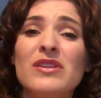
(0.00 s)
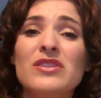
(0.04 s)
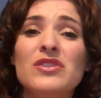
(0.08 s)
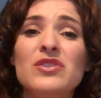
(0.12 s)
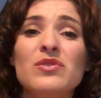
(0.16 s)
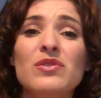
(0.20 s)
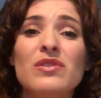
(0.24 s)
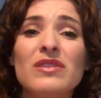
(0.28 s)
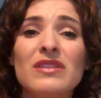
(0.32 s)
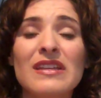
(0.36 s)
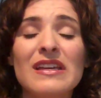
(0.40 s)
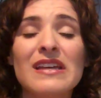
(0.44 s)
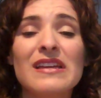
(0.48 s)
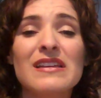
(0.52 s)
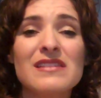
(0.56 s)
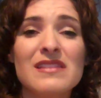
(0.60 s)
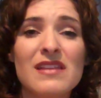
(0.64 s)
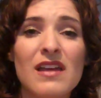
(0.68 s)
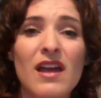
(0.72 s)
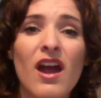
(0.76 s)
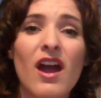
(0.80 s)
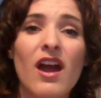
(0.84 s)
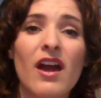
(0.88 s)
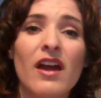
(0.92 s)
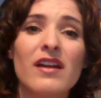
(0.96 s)
do things
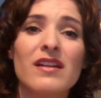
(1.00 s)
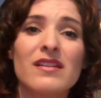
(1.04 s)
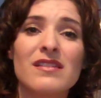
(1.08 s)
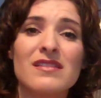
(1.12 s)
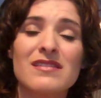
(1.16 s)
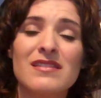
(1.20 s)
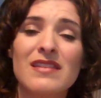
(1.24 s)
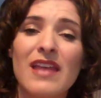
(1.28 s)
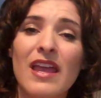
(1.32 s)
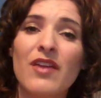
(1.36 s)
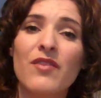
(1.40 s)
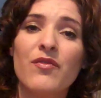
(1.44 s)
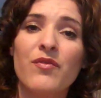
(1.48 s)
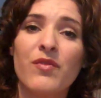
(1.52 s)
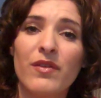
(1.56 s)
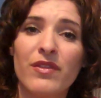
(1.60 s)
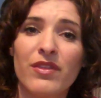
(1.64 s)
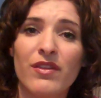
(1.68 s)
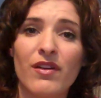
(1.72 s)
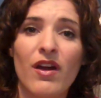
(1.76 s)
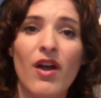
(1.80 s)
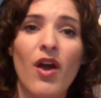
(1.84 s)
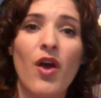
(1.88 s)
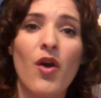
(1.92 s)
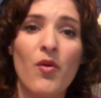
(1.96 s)
that aren't safe with
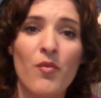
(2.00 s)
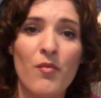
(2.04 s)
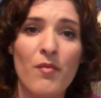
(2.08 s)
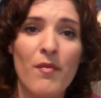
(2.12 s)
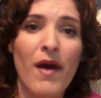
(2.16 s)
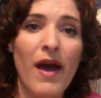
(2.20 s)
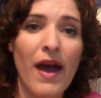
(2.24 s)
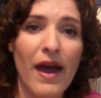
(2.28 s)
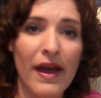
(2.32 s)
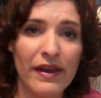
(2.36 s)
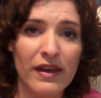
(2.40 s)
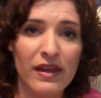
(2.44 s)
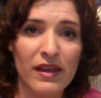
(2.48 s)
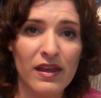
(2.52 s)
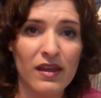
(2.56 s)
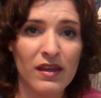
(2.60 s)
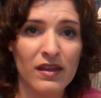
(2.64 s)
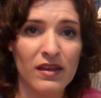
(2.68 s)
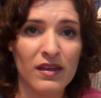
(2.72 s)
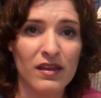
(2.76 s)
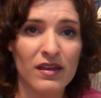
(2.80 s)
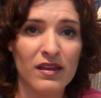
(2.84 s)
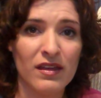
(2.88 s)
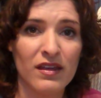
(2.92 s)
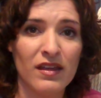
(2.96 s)
our own
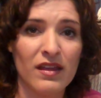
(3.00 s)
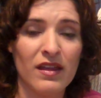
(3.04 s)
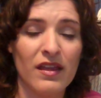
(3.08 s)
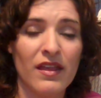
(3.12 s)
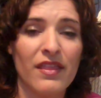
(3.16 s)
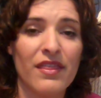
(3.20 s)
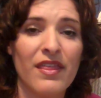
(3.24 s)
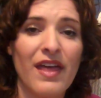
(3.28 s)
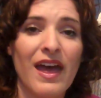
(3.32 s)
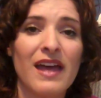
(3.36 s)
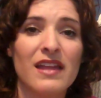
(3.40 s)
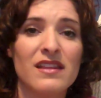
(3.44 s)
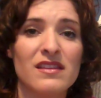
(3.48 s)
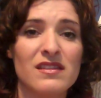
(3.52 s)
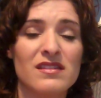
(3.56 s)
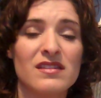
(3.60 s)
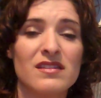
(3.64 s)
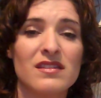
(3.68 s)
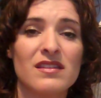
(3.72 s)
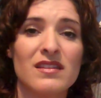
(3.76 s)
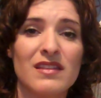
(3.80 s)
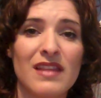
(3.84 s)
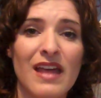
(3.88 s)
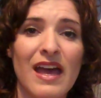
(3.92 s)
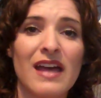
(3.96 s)
body.
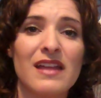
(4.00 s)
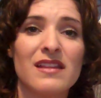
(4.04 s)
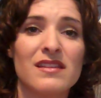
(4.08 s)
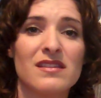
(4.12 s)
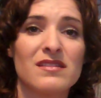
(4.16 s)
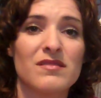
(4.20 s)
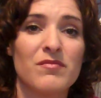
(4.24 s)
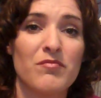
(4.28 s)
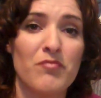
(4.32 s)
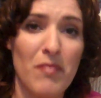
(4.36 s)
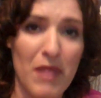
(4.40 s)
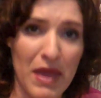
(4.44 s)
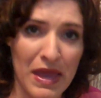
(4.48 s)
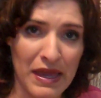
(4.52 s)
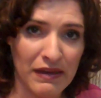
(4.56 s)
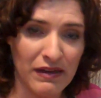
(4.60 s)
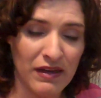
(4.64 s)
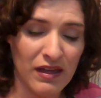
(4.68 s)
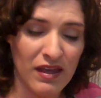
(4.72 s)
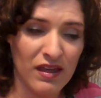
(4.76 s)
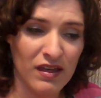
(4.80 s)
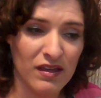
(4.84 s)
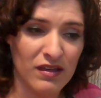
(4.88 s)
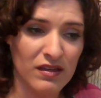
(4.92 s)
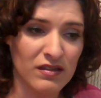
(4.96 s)
That's
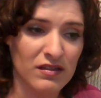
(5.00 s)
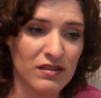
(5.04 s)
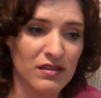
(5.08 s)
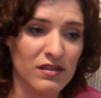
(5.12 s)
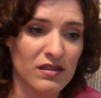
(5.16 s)
mania.